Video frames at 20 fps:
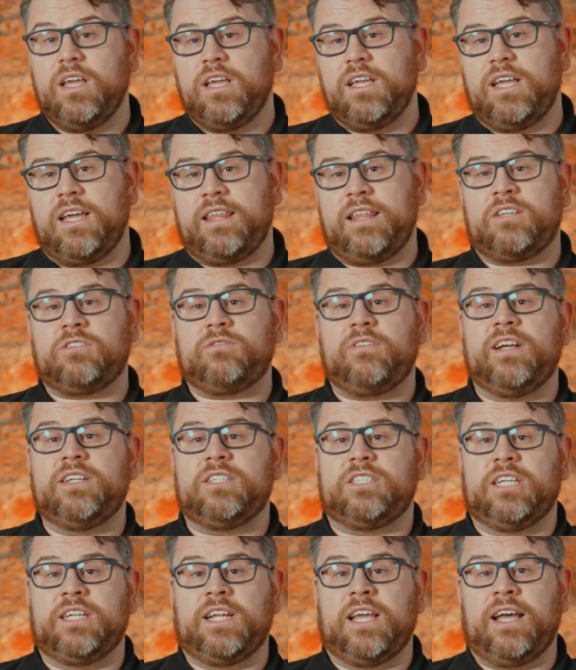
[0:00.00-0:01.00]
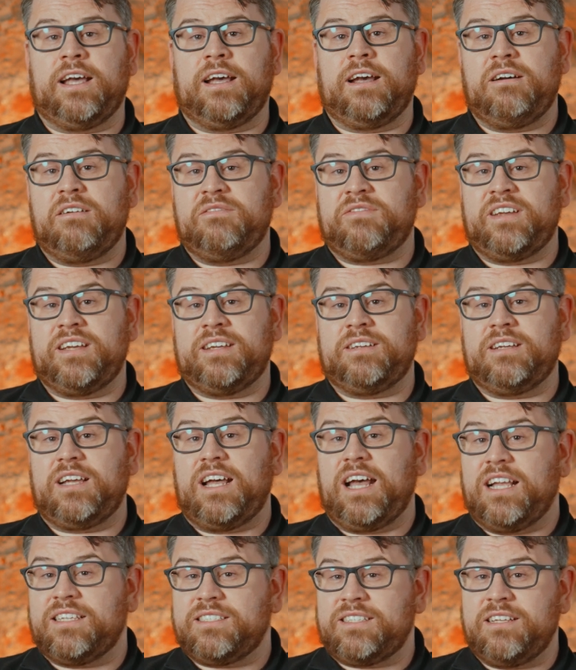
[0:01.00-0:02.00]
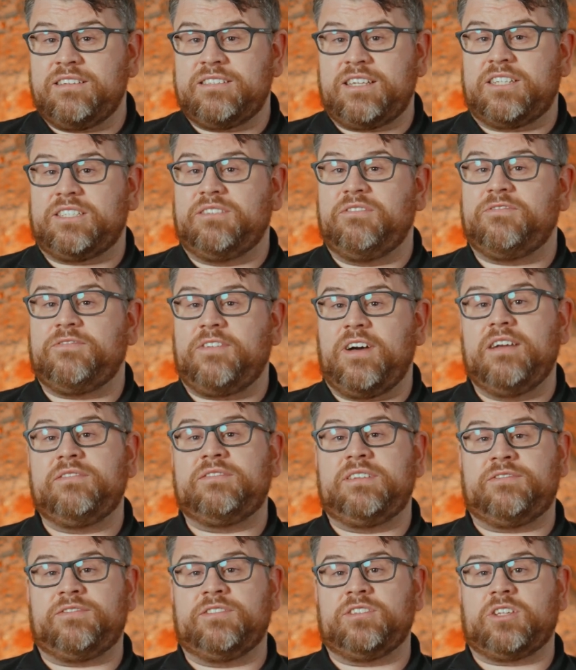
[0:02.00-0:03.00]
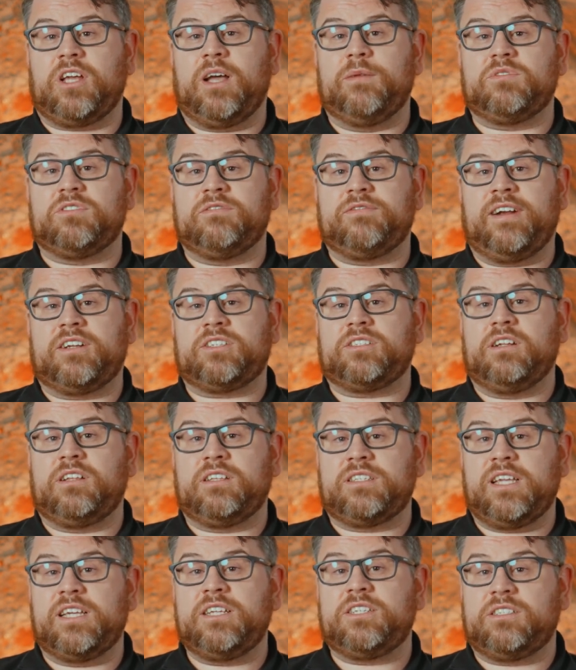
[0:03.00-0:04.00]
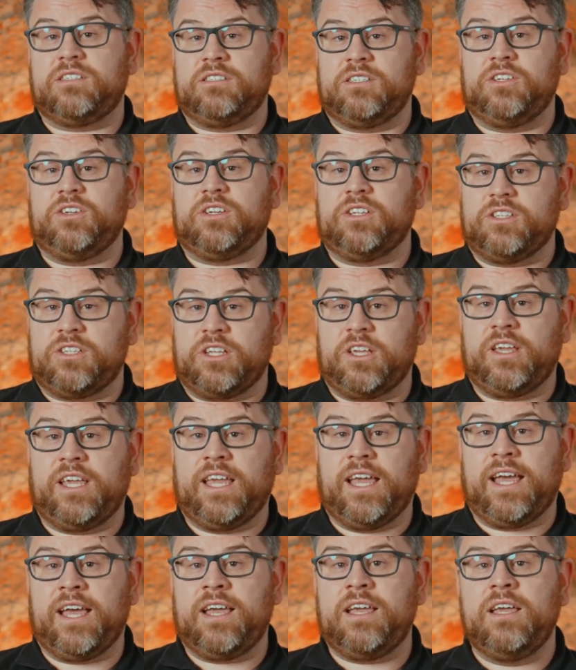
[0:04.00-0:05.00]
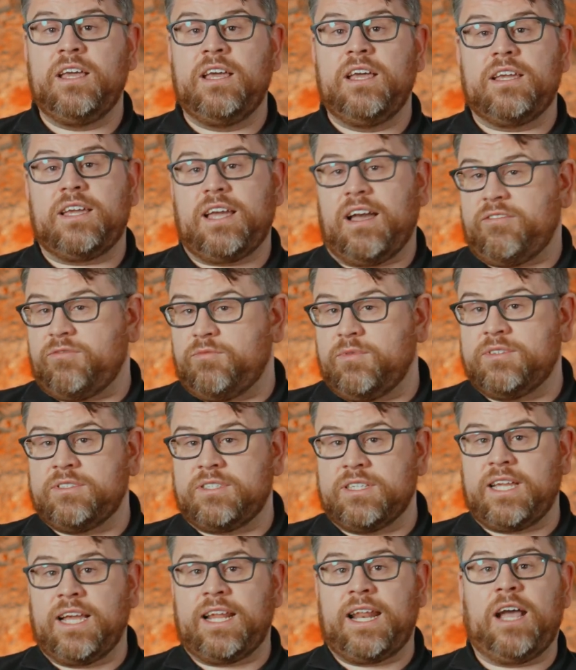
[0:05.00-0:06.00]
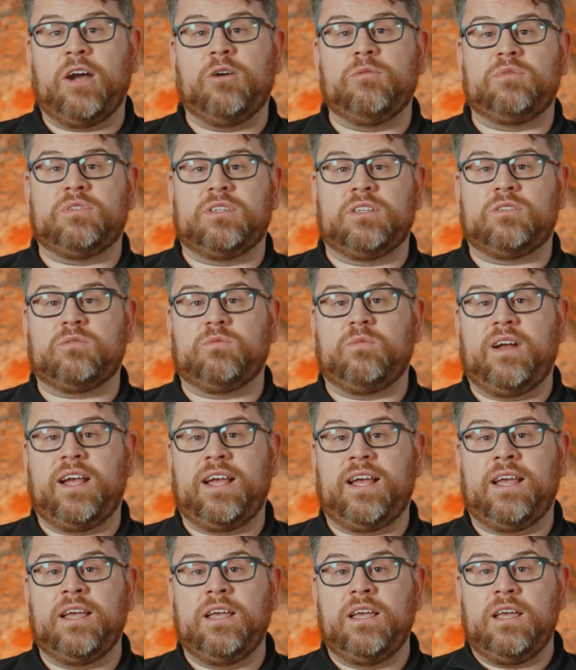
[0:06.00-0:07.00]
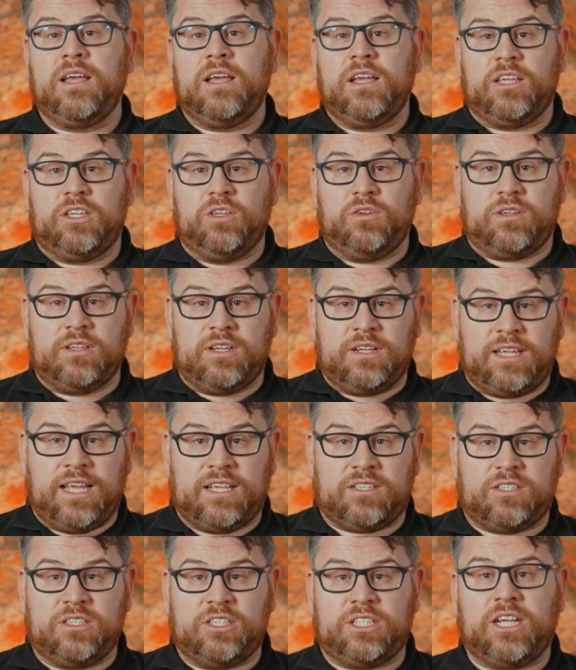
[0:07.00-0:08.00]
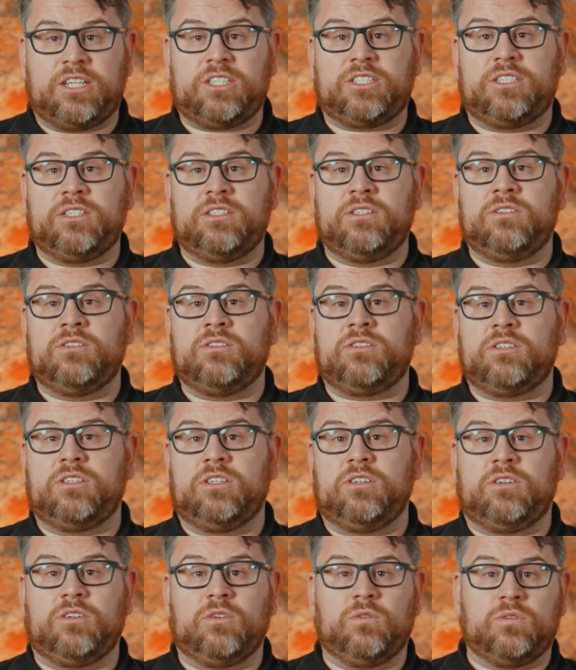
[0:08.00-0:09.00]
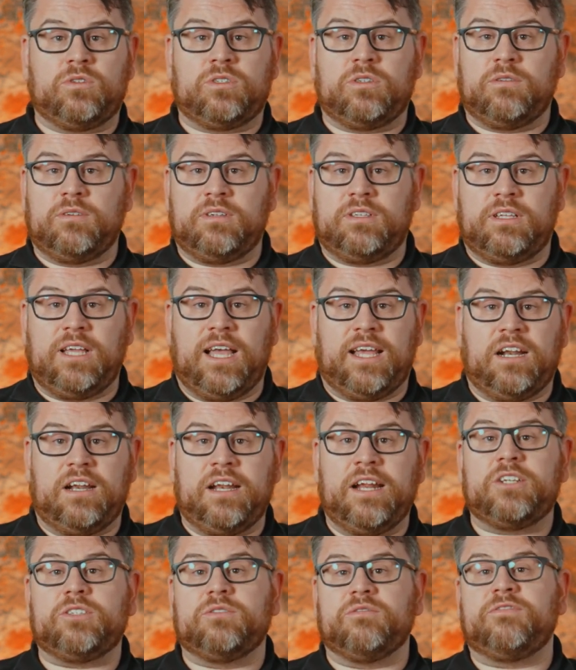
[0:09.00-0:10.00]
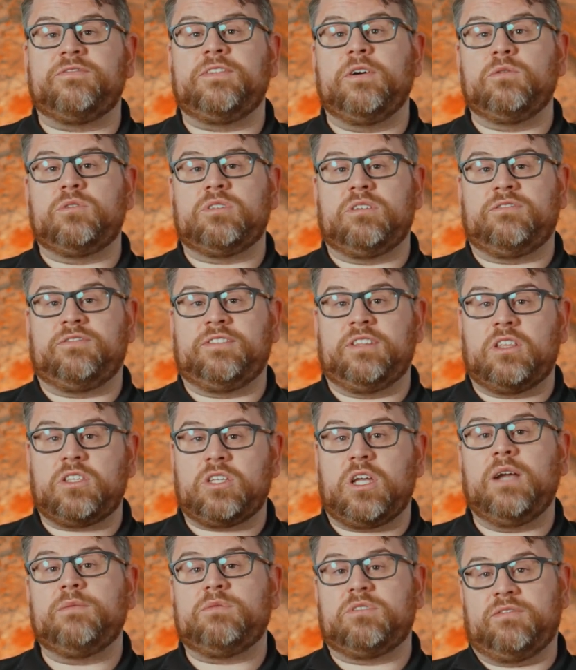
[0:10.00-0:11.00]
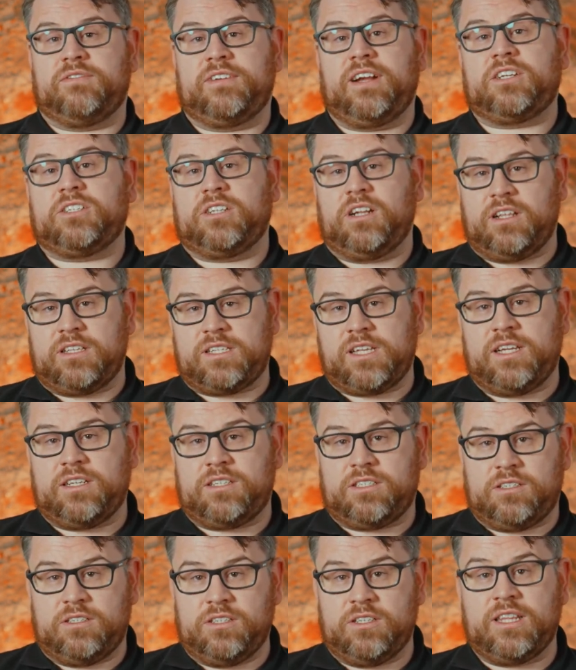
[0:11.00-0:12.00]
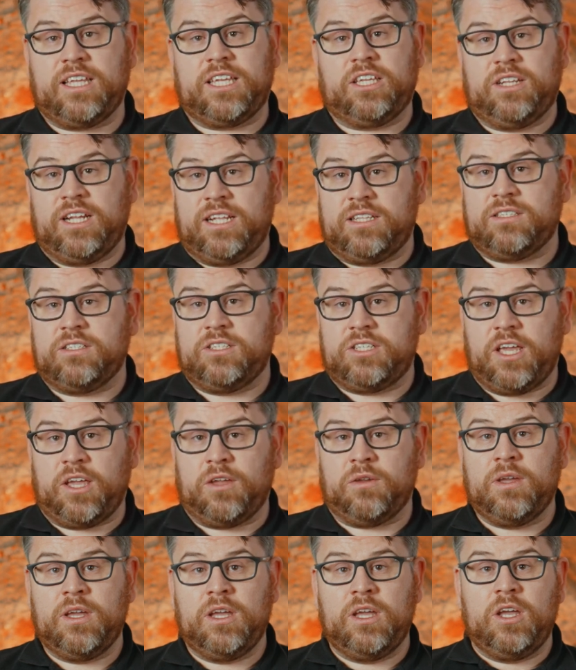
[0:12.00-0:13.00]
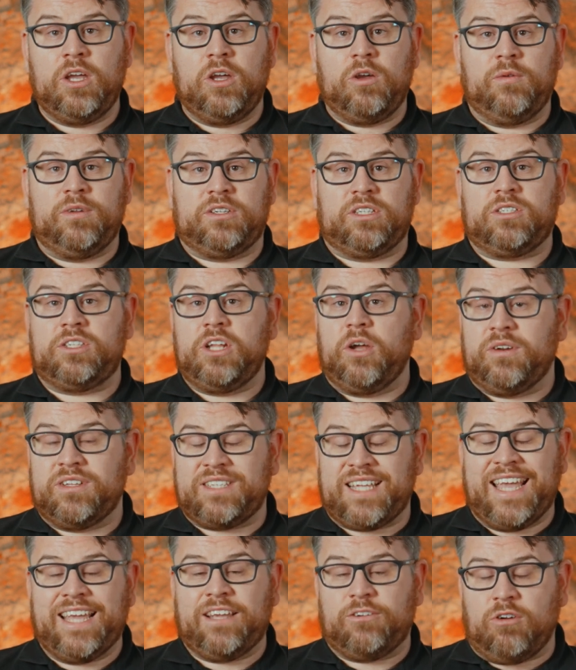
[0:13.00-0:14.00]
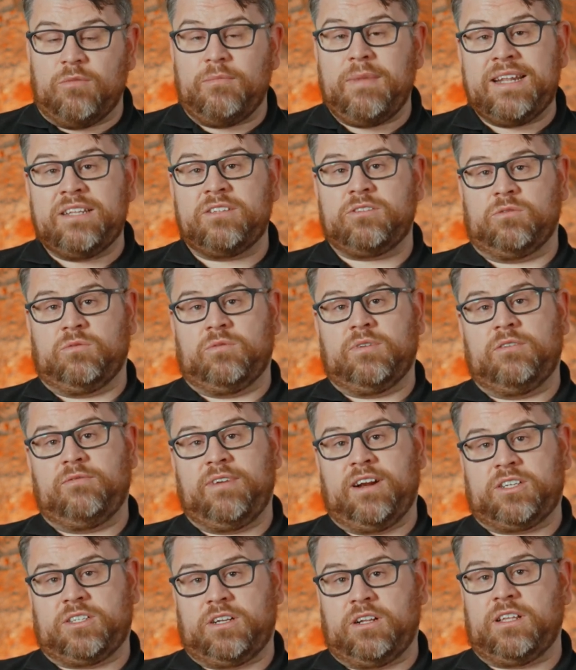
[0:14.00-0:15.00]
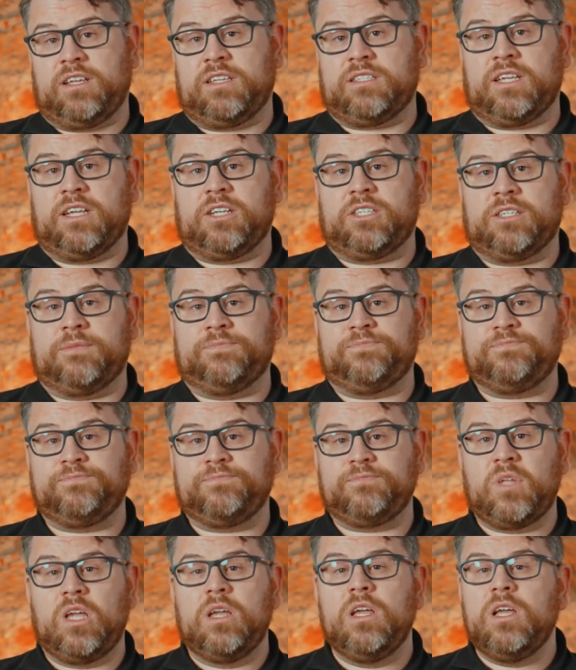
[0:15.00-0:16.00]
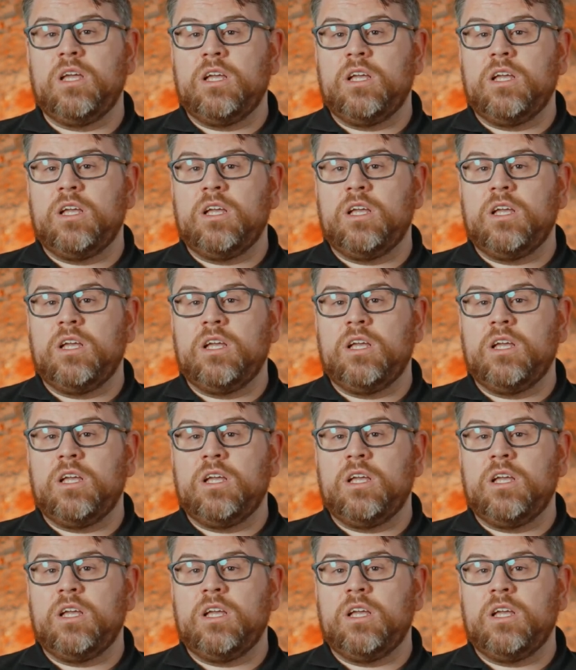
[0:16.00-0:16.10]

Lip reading: Yeah, that's right, Gina. However, as there's actually 5 different types of rationalisation you can do here, CAF once again helps us where you can get suggestions. You can also get an initial filter for the types of rationalisation that you need to do, which is known as incremental rationalisation.